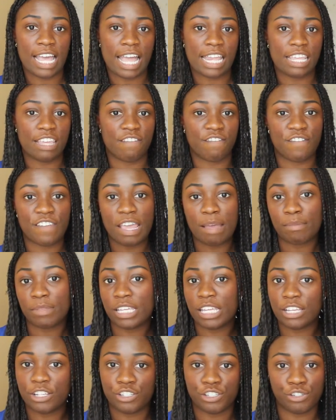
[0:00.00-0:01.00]
any
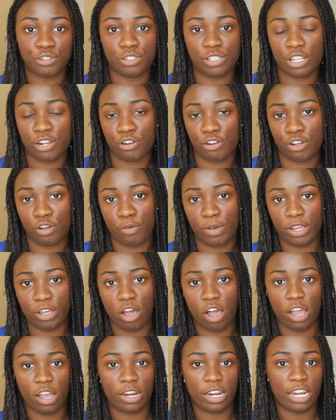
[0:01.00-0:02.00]
family issues that are going
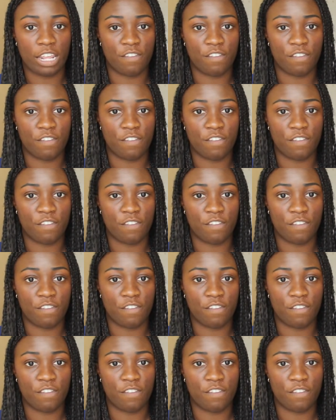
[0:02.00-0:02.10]
on,